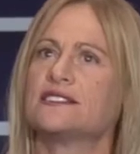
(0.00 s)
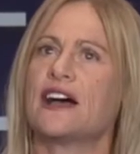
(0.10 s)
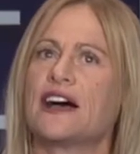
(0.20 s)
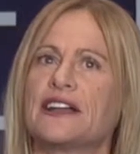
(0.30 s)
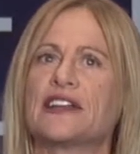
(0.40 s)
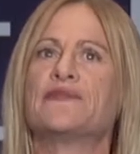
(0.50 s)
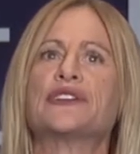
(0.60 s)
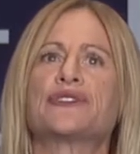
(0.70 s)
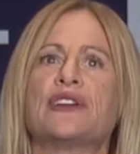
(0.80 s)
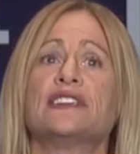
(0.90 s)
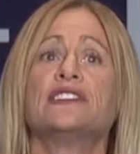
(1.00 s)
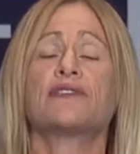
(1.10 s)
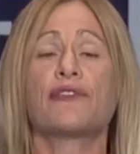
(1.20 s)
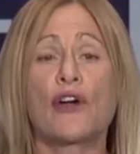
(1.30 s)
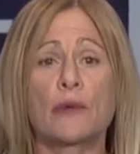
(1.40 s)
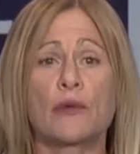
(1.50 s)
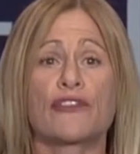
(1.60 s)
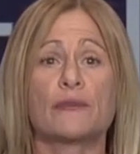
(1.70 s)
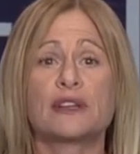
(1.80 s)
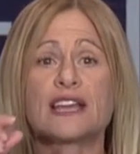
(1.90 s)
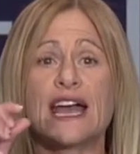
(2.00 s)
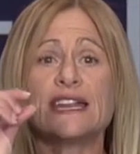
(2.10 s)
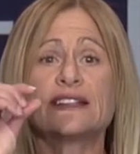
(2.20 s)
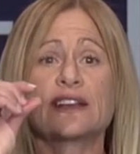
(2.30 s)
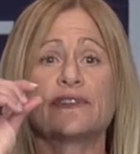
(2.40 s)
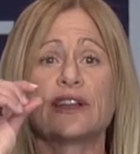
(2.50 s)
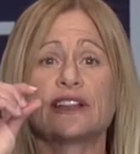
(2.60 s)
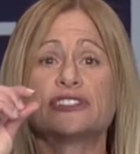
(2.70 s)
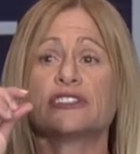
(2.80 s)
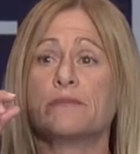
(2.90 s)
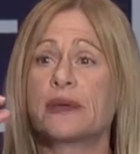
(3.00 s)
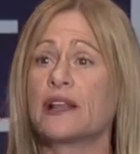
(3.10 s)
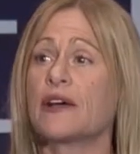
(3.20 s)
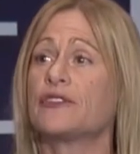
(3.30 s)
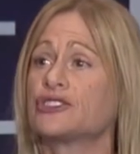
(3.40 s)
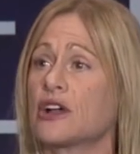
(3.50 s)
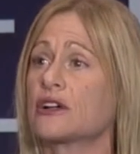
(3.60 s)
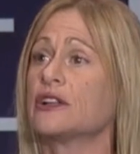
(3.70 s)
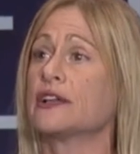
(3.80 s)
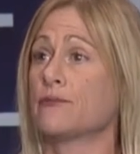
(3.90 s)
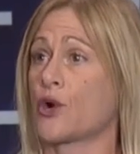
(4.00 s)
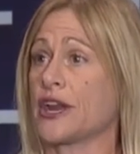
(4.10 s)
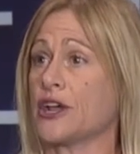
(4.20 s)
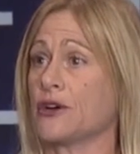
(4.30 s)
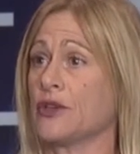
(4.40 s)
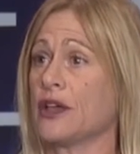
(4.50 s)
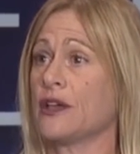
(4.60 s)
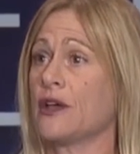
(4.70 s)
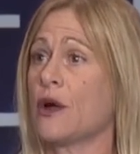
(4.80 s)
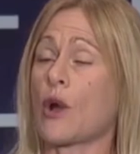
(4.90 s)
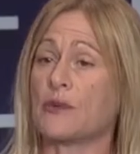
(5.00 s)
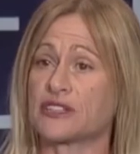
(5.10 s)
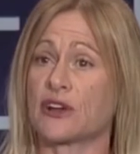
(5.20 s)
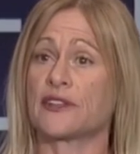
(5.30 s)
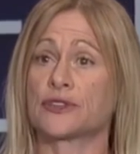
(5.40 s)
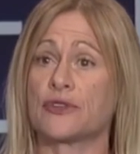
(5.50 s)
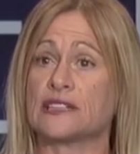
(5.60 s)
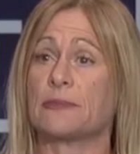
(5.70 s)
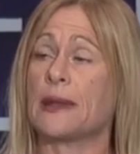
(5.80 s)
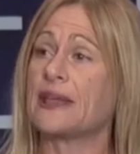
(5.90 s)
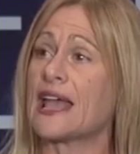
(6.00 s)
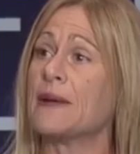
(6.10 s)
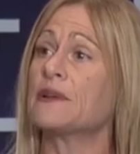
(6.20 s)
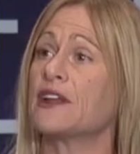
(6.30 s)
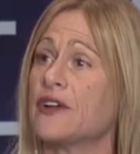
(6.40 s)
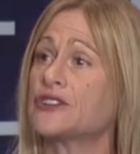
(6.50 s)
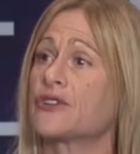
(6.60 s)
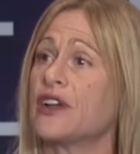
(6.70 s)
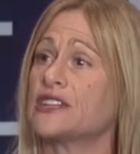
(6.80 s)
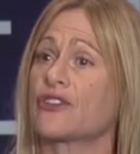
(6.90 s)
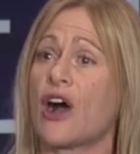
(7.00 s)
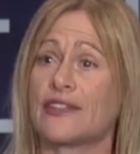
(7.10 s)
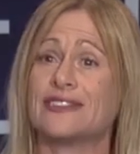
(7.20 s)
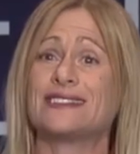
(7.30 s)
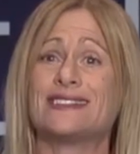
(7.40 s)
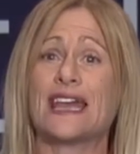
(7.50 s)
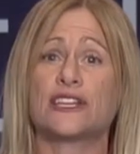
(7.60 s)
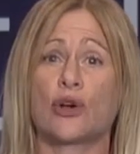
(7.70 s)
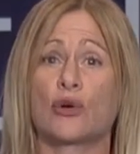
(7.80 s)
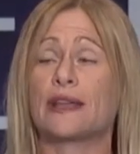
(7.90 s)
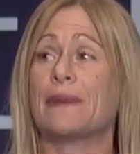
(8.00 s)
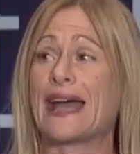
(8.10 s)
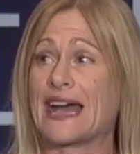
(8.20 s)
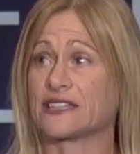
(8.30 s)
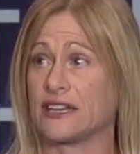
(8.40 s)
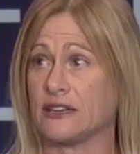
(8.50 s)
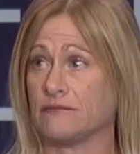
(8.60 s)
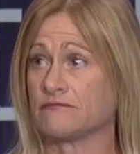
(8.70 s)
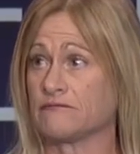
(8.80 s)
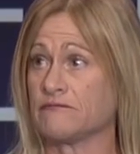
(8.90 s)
he's not an adventure racer. He's a farmer from a tiny little village in the middle of the jungle in Borneo, where we started this race. But he became an adventure racer on this day totally by accident.